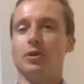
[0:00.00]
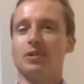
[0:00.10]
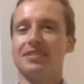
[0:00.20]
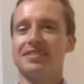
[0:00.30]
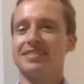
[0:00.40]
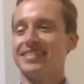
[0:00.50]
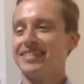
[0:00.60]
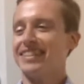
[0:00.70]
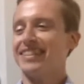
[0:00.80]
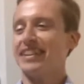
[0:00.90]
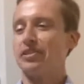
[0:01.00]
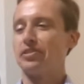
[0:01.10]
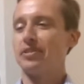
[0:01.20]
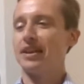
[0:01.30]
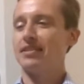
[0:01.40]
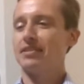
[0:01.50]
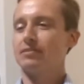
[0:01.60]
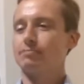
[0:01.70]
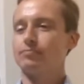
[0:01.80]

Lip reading: course, in a Shiraz.